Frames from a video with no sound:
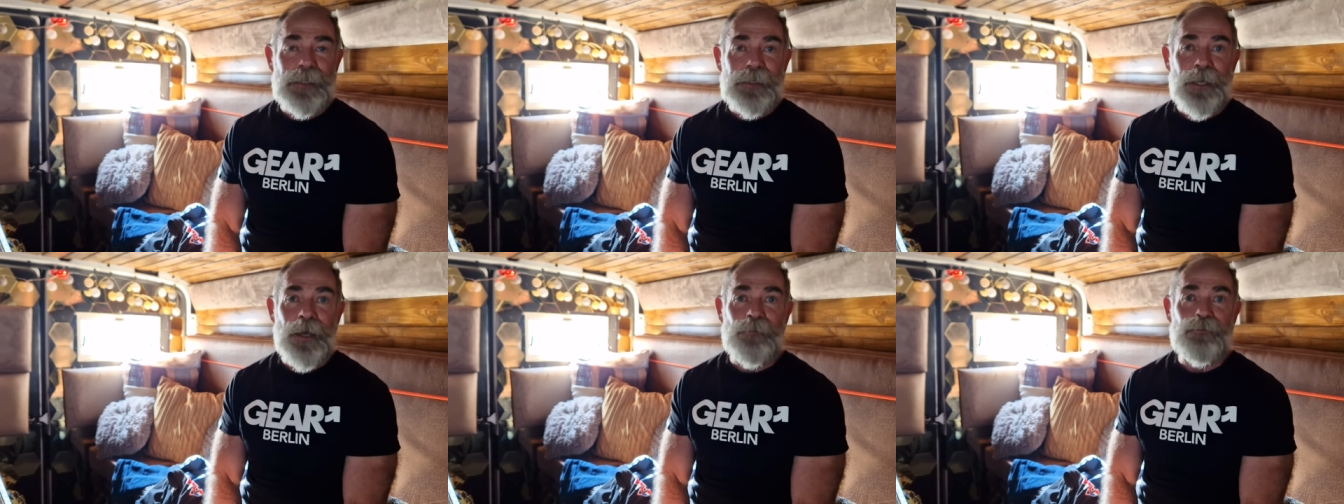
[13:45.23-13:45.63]

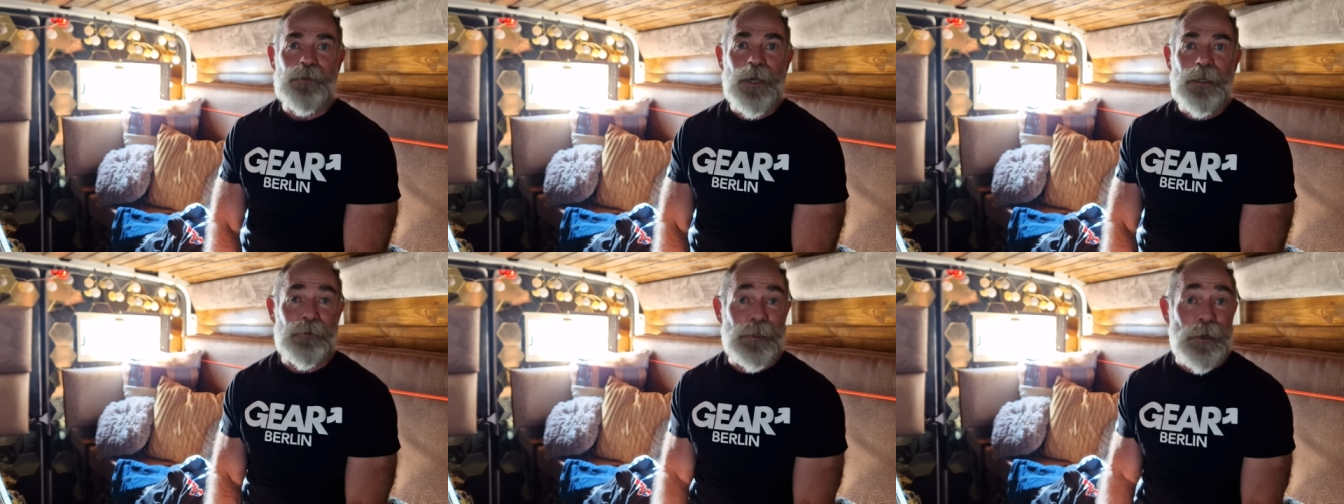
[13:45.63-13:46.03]
I've
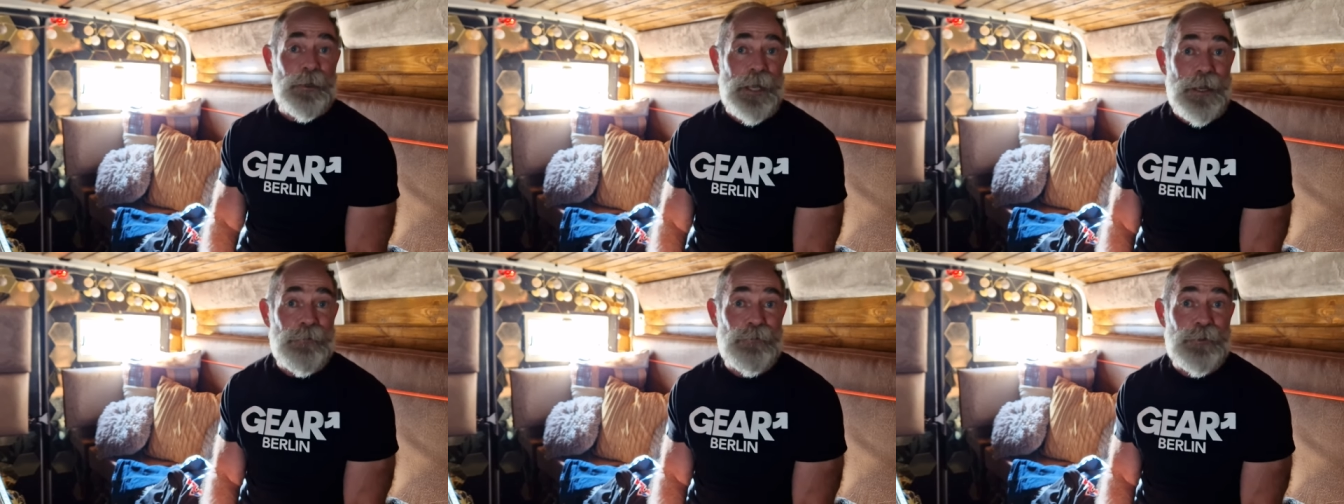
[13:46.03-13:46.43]
got
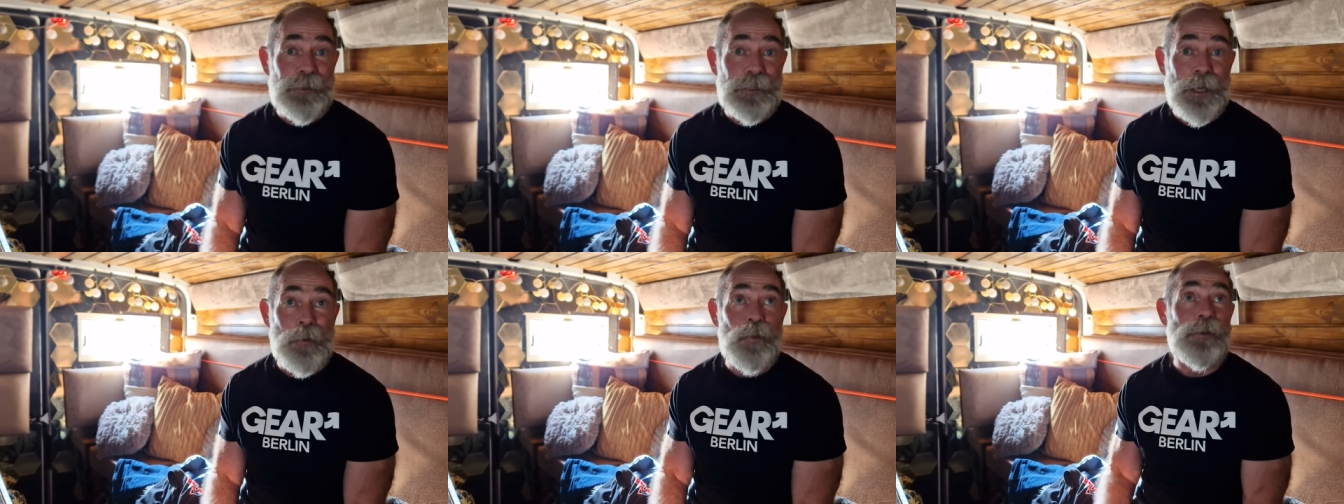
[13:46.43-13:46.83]
everything I
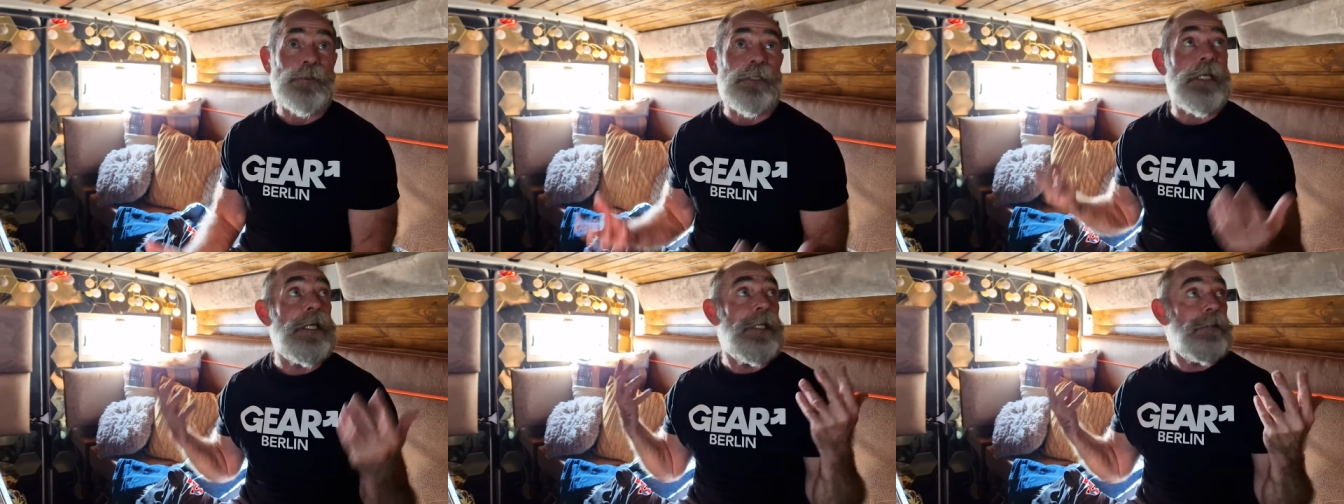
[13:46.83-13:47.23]
want
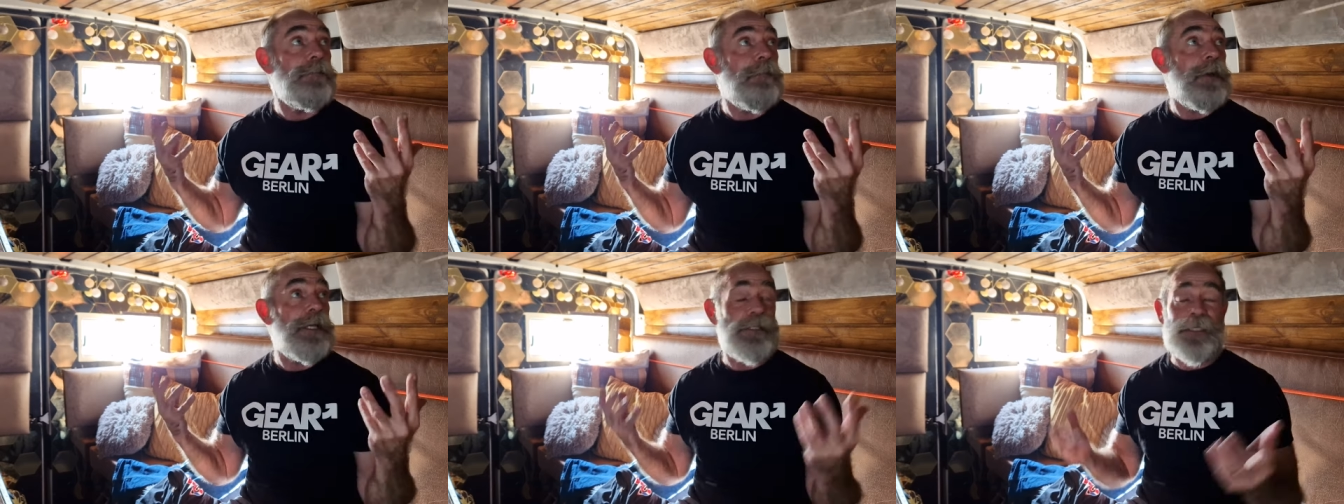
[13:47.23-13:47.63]
in
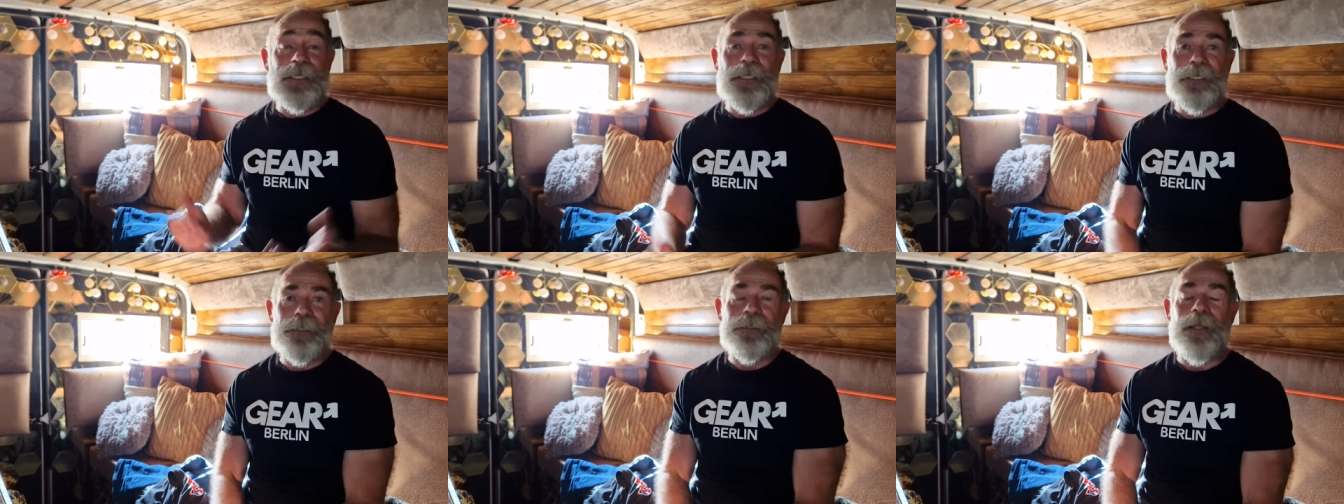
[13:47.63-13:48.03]
my
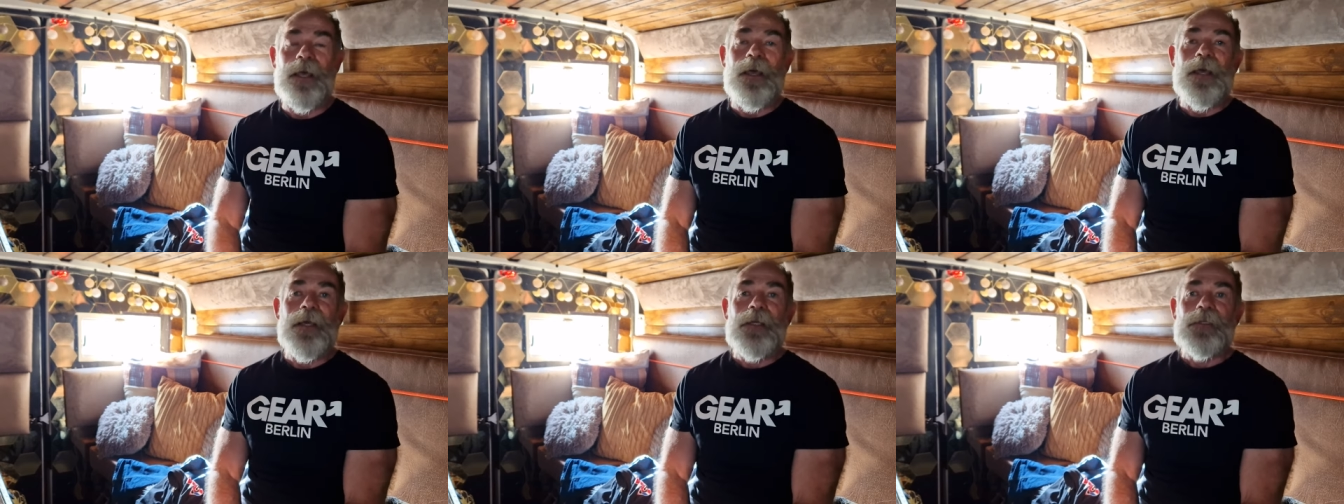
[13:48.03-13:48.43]
Dean,
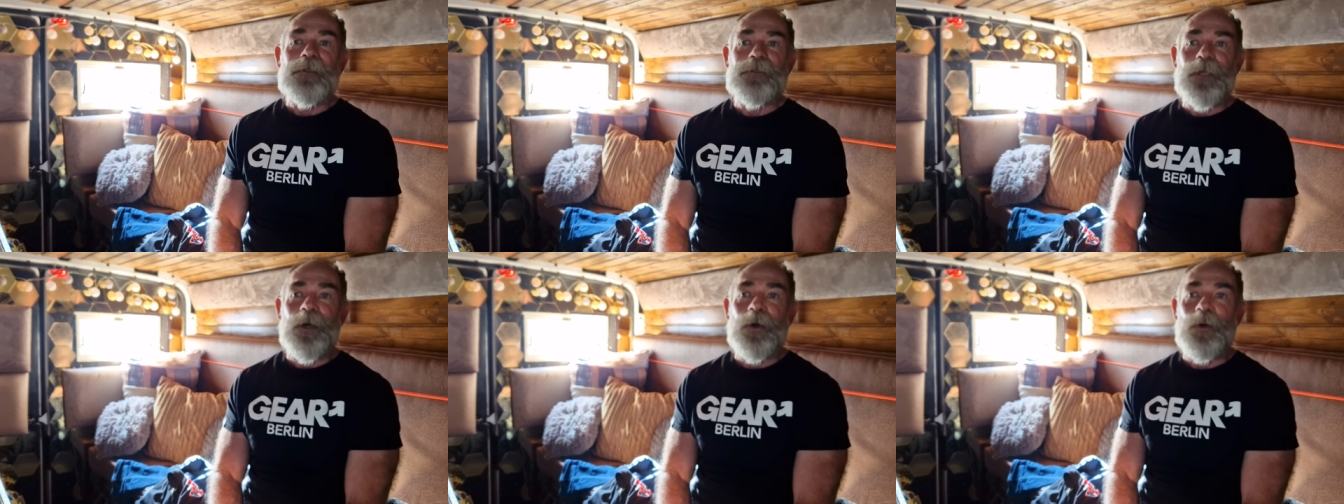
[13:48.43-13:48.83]

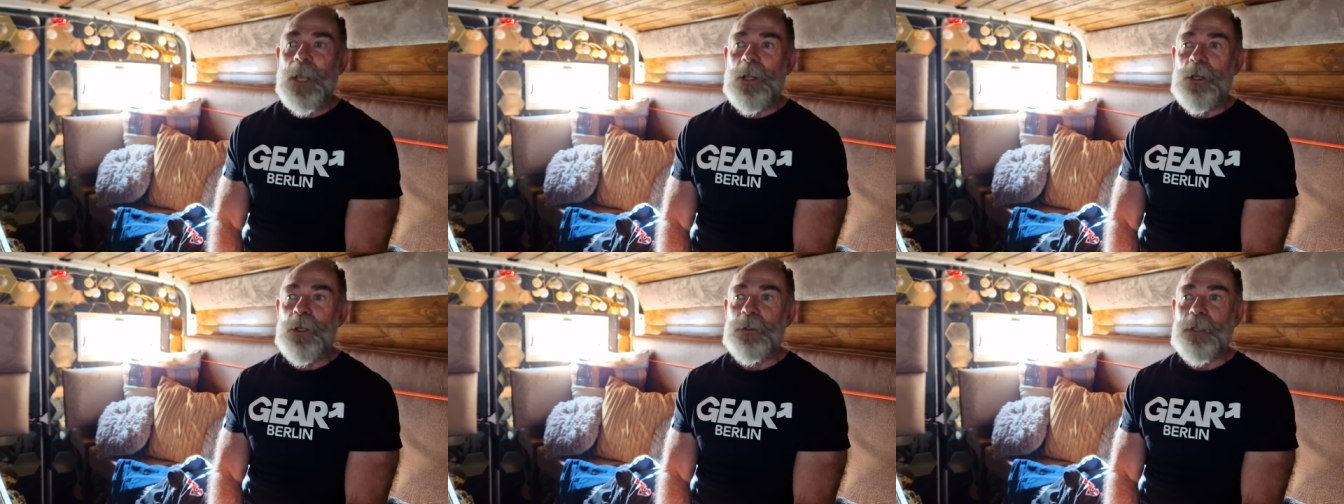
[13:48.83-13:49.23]
so I'm
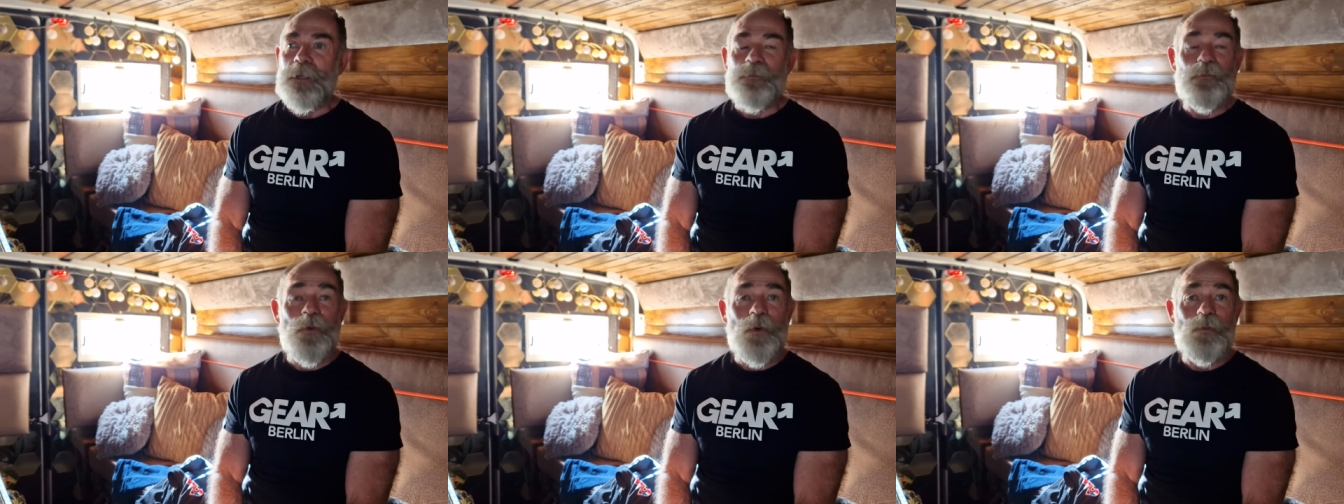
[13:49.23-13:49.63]
looking
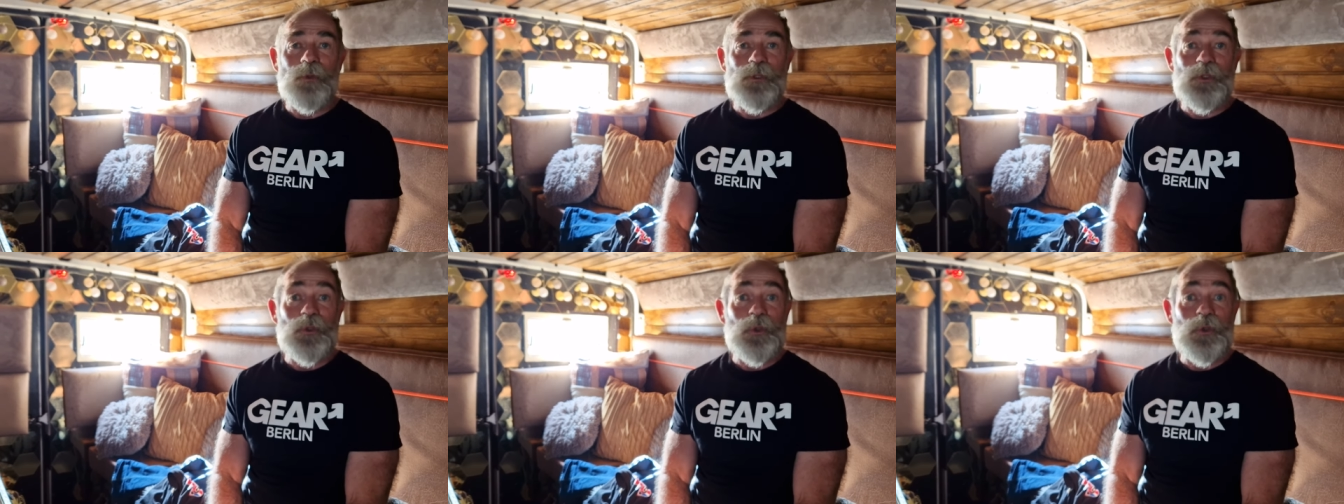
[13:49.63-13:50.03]
forward
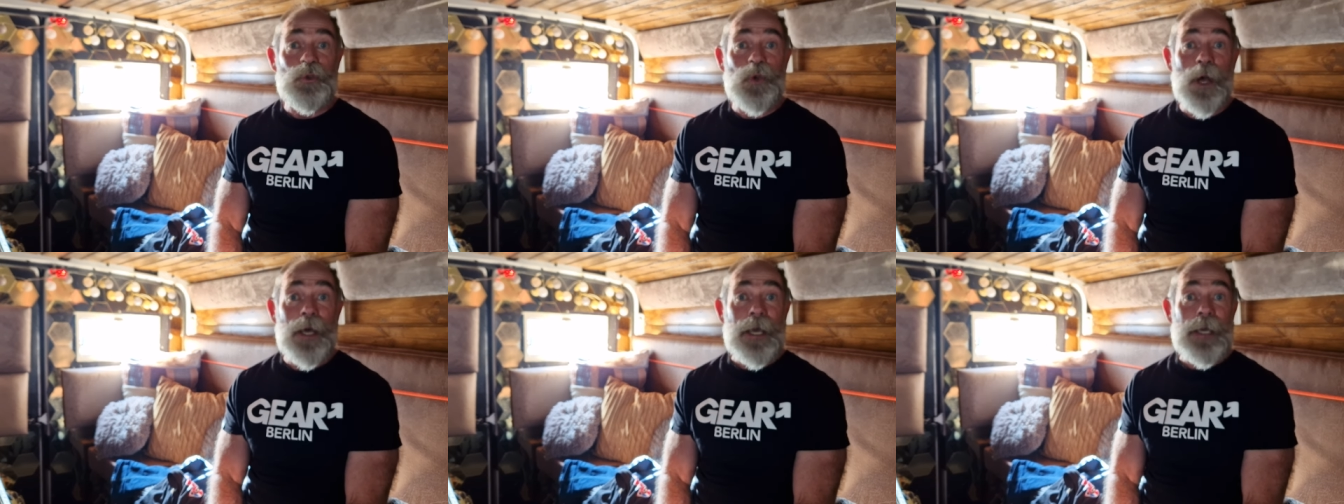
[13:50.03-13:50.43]
to
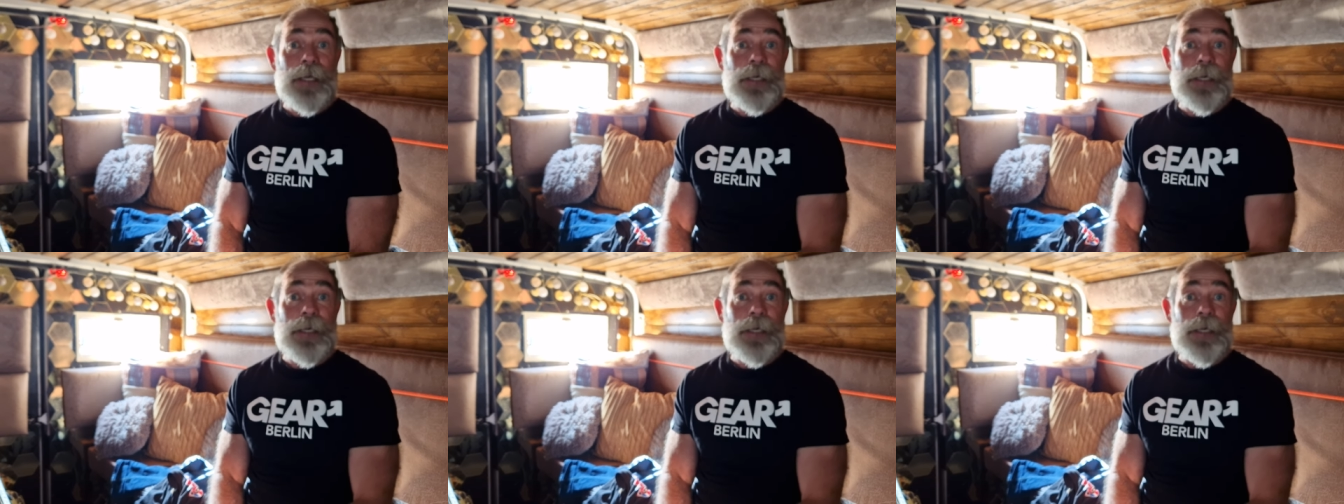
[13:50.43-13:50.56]
a